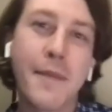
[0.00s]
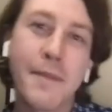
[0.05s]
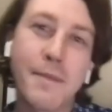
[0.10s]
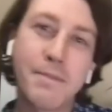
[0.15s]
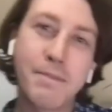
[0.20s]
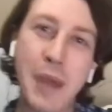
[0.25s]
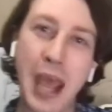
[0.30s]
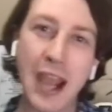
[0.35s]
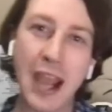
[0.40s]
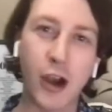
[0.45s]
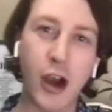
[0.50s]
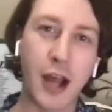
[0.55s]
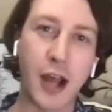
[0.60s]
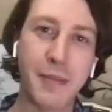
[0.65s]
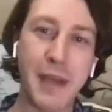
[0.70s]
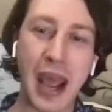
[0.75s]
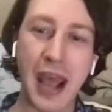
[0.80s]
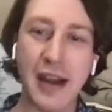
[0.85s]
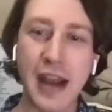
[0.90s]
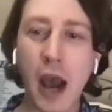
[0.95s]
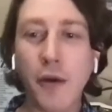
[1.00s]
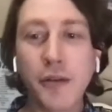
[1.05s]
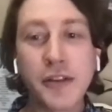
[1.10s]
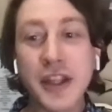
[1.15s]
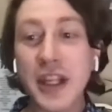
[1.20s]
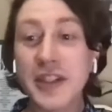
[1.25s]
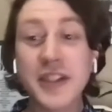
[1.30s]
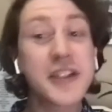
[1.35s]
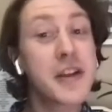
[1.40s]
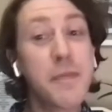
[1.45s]
Bang on, man. Now,
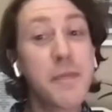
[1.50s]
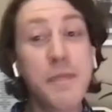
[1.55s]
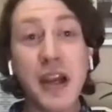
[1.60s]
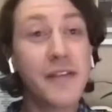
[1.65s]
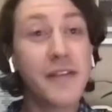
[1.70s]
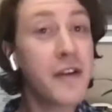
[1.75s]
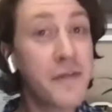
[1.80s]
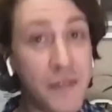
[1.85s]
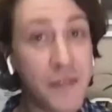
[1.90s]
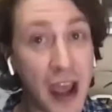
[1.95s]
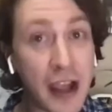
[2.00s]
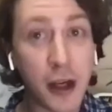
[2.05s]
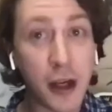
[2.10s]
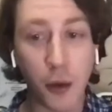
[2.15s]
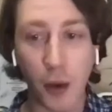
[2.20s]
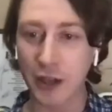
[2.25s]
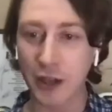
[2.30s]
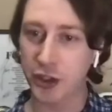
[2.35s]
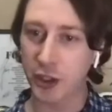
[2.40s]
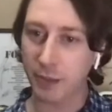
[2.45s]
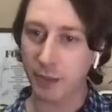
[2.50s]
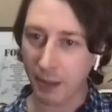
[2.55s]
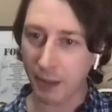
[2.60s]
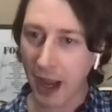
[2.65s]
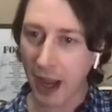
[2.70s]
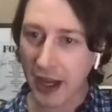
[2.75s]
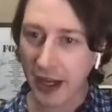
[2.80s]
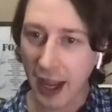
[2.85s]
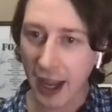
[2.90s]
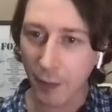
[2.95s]
this is a bit of a vague question, but
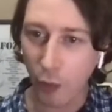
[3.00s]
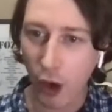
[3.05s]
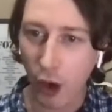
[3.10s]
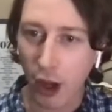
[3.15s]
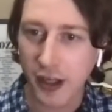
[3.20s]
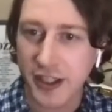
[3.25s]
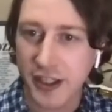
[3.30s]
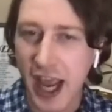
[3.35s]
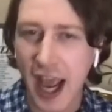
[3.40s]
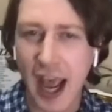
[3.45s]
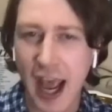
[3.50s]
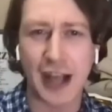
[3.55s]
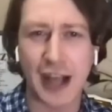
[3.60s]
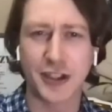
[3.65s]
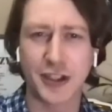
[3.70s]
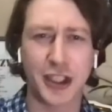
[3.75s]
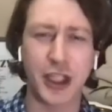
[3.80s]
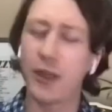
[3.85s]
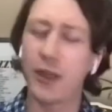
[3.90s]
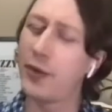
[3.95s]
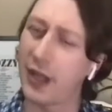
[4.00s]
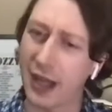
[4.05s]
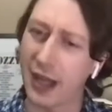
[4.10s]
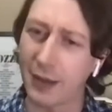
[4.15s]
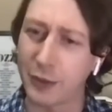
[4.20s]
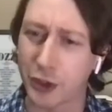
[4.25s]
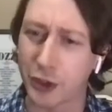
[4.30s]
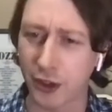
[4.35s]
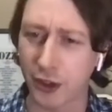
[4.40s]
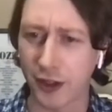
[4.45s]
Mike M wanted to ask you, and I'm
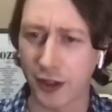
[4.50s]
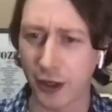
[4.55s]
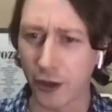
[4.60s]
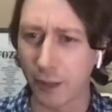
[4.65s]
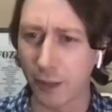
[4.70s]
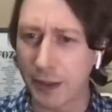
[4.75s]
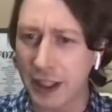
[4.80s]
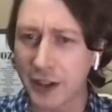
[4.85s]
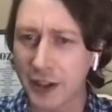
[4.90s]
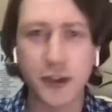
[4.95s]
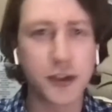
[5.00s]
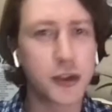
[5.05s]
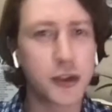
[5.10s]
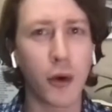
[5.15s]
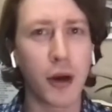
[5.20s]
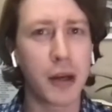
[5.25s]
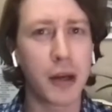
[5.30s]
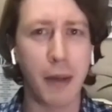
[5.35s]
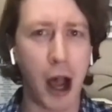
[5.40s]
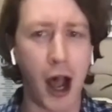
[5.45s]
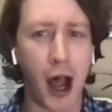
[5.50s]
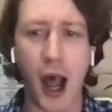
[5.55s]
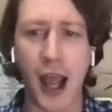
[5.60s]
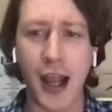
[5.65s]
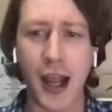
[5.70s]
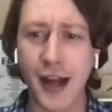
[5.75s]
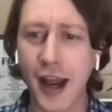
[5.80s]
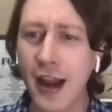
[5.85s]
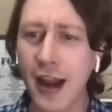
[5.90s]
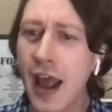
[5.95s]
sure there'll be a story
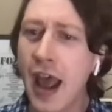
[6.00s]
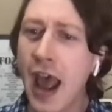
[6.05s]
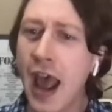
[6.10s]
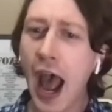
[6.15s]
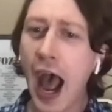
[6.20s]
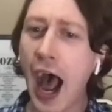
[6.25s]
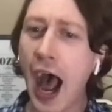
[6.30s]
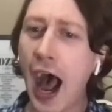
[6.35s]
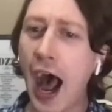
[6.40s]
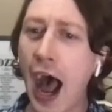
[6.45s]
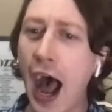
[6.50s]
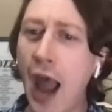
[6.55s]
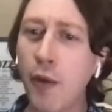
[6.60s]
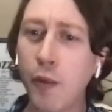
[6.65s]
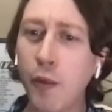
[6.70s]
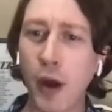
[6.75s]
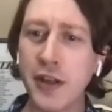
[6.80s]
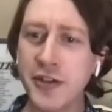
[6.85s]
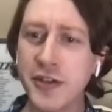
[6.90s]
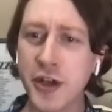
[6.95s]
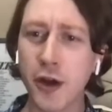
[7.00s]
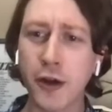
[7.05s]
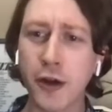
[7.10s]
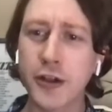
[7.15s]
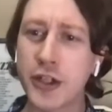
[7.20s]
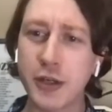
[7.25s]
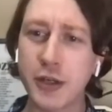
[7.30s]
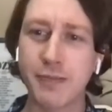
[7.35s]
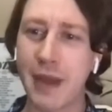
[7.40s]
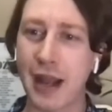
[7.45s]
behind it. I once heard
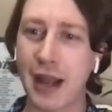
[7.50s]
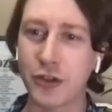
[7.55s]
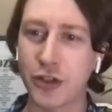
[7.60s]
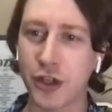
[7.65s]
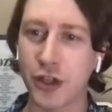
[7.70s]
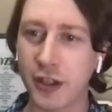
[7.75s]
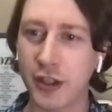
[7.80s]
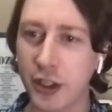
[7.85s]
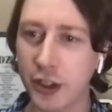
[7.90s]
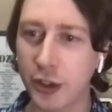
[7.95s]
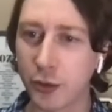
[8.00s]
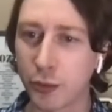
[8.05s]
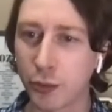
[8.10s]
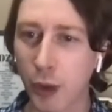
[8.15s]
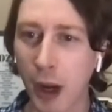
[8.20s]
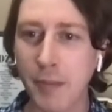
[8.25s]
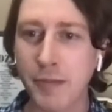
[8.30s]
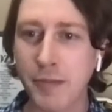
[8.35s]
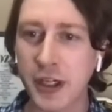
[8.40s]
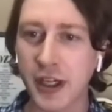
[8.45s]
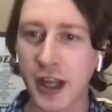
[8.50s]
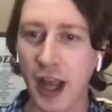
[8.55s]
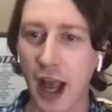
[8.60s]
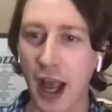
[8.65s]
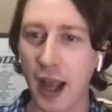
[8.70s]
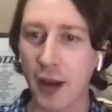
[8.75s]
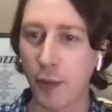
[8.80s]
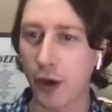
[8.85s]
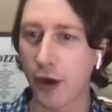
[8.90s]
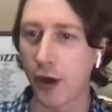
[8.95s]
you mention that you ribbed a
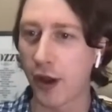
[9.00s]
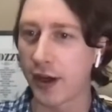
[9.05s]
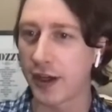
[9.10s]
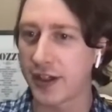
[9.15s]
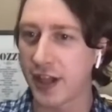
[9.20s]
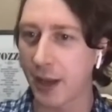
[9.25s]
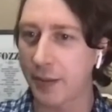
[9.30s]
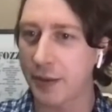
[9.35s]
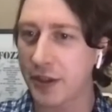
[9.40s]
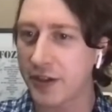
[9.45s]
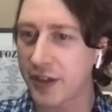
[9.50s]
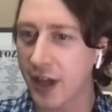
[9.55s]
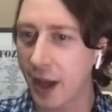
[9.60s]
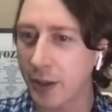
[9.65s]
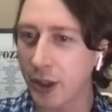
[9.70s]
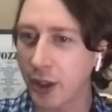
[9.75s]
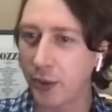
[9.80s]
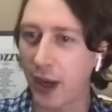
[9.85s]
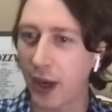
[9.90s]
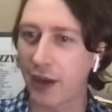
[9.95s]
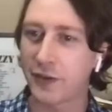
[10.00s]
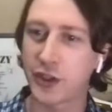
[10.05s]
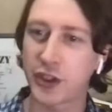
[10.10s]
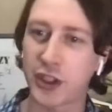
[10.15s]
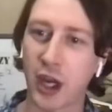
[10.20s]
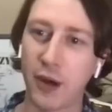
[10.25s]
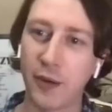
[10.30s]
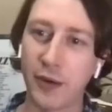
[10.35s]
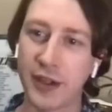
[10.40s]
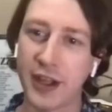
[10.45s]
guy when on a WWF
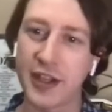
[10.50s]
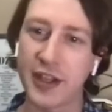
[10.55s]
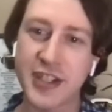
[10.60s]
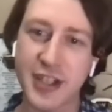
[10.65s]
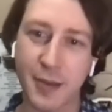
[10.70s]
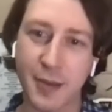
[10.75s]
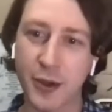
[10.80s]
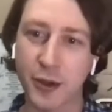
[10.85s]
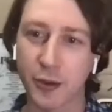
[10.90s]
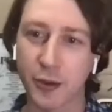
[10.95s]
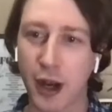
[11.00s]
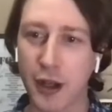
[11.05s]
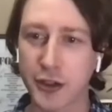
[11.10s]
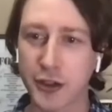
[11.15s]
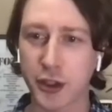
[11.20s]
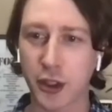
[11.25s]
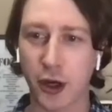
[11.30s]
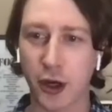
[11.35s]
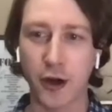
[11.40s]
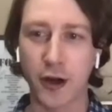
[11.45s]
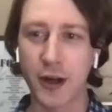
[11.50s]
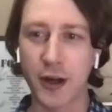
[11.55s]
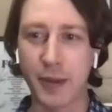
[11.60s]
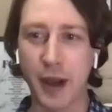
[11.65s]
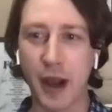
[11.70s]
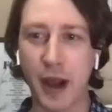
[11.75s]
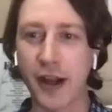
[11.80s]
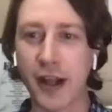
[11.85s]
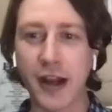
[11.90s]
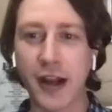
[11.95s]
show, and then some of the roster heard
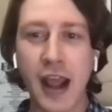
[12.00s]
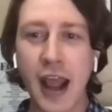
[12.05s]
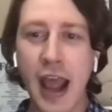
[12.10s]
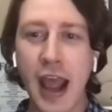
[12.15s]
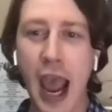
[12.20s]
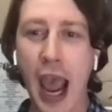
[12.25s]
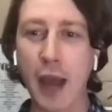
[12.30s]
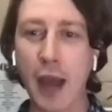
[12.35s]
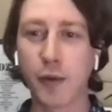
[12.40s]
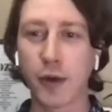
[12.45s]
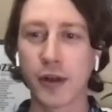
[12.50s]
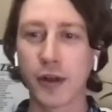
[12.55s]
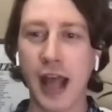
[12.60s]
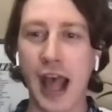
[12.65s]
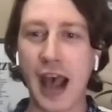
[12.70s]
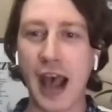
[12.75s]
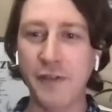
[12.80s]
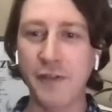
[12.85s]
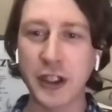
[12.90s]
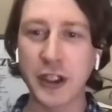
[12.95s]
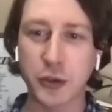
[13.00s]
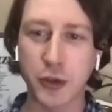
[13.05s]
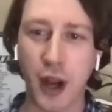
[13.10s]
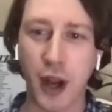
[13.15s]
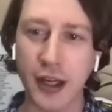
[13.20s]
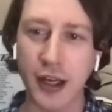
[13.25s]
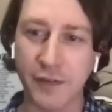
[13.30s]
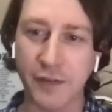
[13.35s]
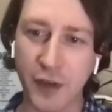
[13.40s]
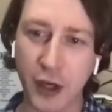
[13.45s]
about it and were laughing, trying
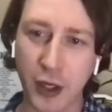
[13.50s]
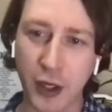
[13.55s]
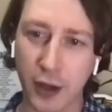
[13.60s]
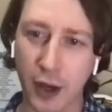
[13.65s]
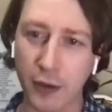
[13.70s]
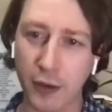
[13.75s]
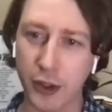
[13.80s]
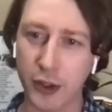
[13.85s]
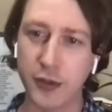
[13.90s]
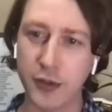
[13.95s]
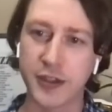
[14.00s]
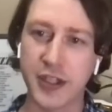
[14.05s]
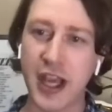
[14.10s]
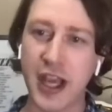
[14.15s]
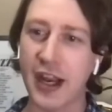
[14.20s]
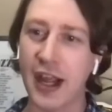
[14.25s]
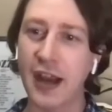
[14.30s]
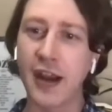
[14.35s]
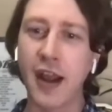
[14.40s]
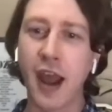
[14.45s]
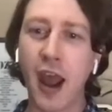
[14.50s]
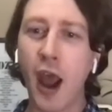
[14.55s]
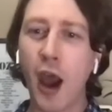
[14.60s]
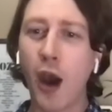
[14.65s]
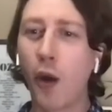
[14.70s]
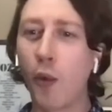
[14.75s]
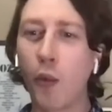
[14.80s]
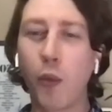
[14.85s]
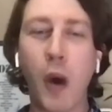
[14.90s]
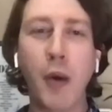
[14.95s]
to figure out who did it.
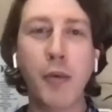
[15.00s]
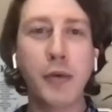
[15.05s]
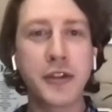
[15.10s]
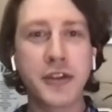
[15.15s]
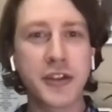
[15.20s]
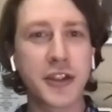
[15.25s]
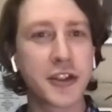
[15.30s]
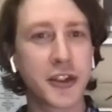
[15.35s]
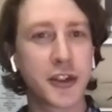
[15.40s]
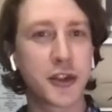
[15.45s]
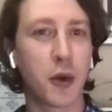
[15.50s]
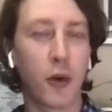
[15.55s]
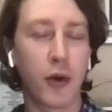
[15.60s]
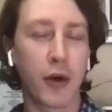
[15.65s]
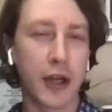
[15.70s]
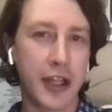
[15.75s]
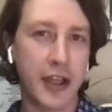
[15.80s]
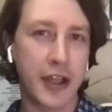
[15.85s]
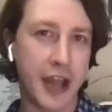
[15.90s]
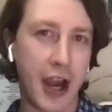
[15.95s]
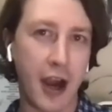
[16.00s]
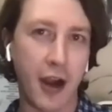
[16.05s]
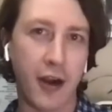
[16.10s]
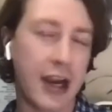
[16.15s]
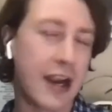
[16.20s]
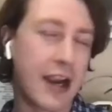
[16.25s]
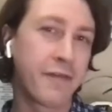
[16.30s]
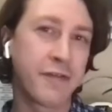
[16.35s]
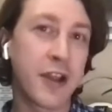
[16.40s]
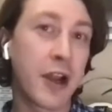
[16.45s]
What was the story there,
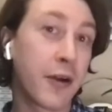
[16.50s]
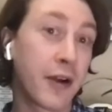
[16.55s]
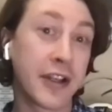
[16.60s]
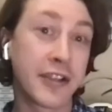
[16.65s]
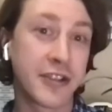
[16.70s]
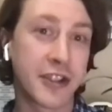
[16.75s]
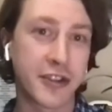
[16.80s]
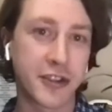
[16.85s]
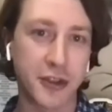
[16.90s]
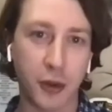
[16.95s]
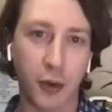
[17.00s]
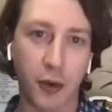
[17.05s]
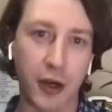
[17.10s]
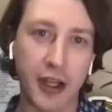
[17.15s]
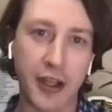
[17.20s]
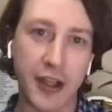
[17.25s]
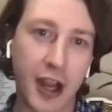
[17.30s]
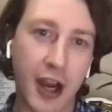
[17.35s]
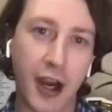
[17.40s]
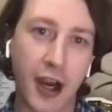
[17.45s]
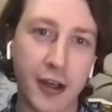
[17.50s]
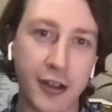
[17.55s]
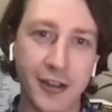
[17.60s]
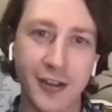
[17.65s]
if there is a story there?